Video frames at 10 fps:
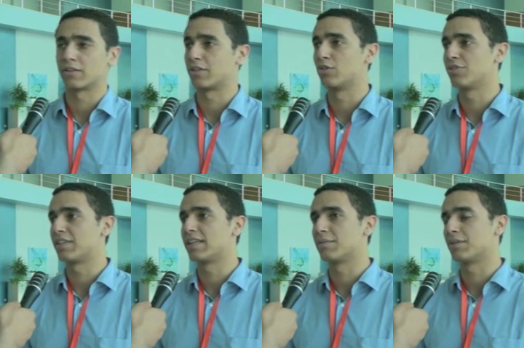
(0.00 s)
the, the, good
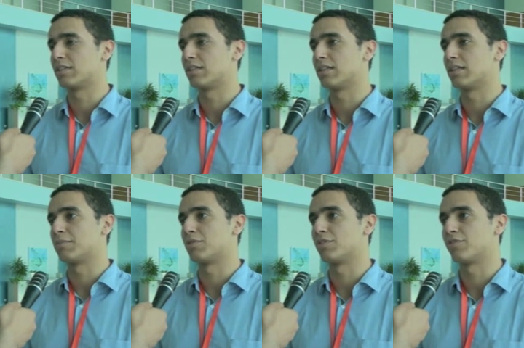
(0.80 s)
thing about the
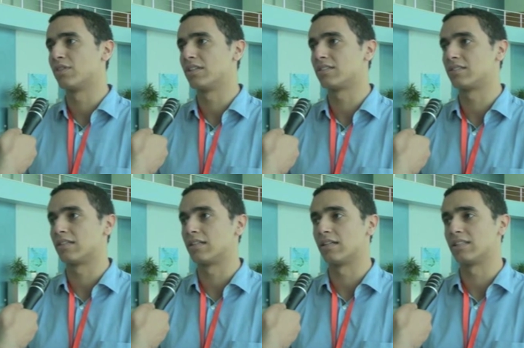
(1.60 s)
about the phone, it's
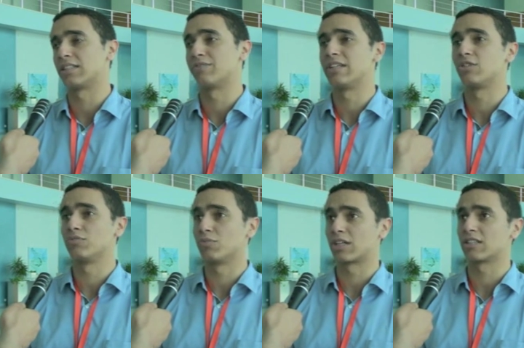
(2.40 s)
uh, it's a really
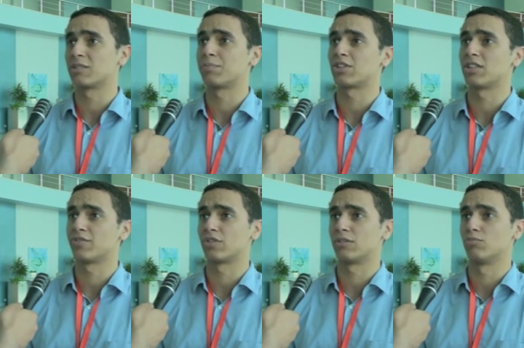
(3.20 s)
good market, especially
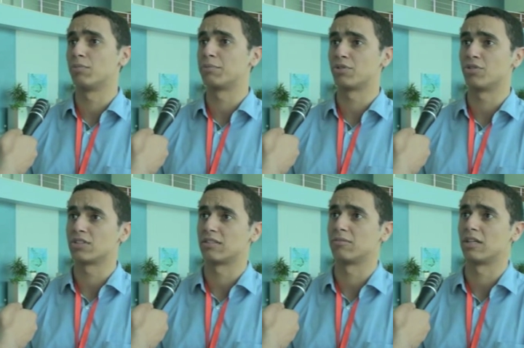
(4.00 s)
for uh,
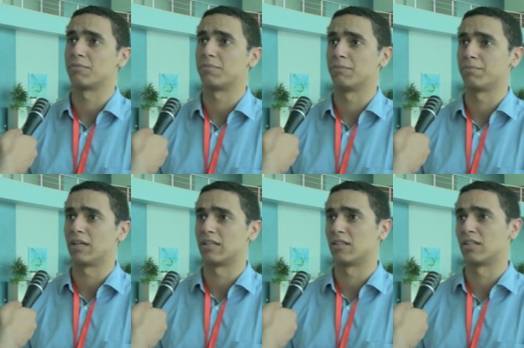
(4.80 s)
mobipreneurs and uh, and,
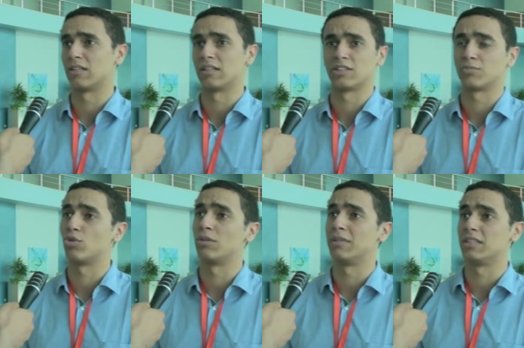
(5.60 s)
and, uh, and,
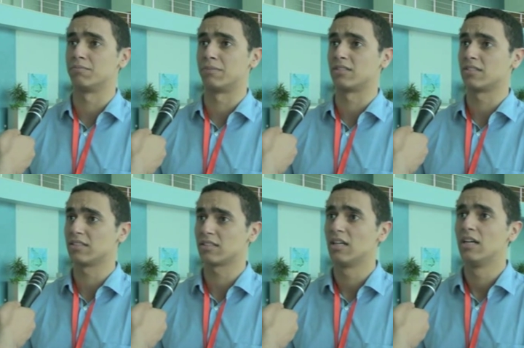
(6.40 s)
small and medium
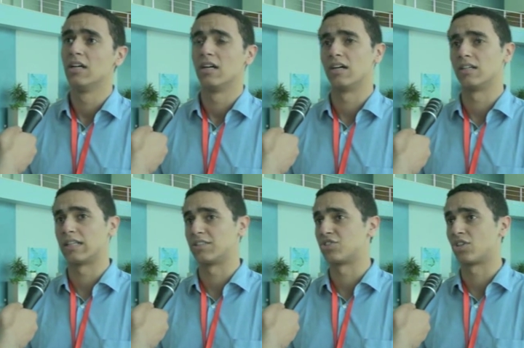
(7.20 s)
businesses uh,
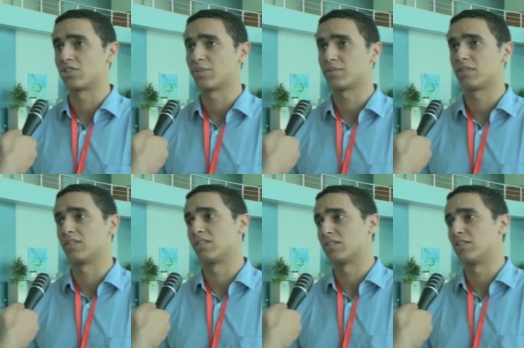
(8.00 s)
and startups.
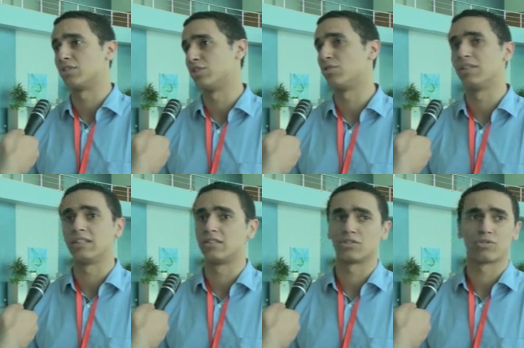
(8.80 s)
Uh, you, you, don't
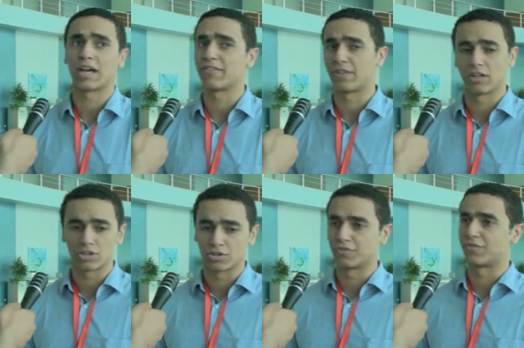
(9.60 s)
need to, have a
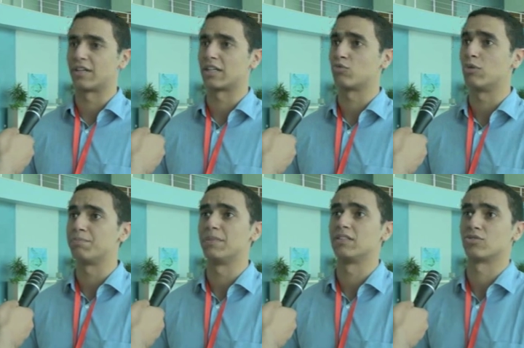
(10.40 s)
lot of
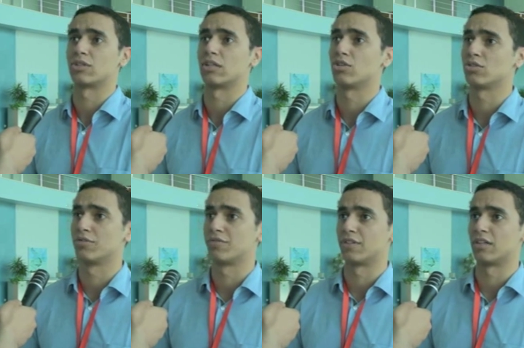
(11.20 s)
equipment or a lot
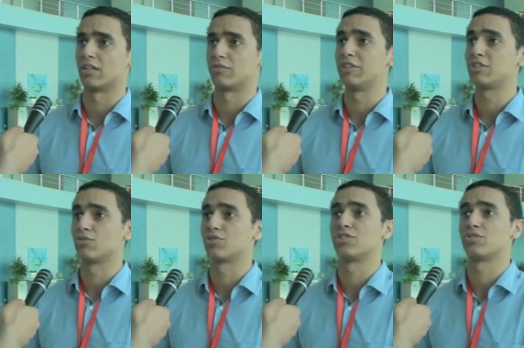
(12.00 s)
of
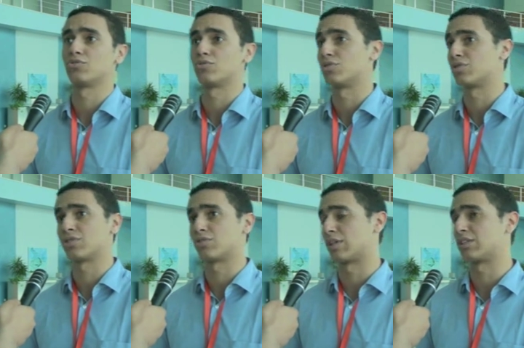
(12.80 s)
resources to, to
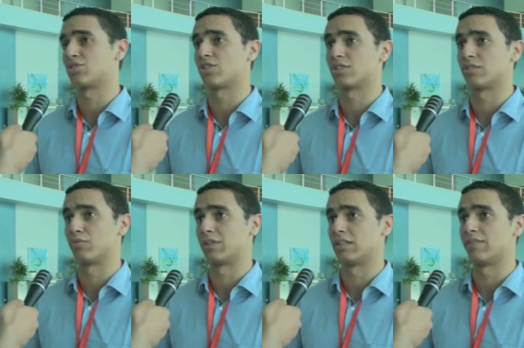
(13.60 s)
to get started
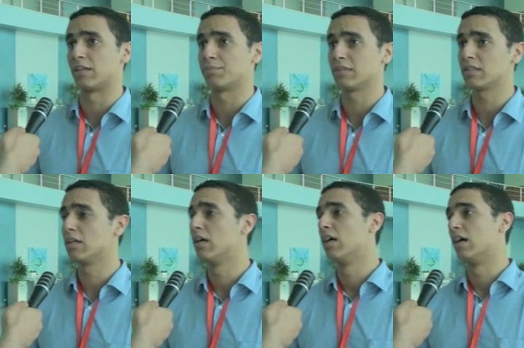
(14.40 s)
with the development.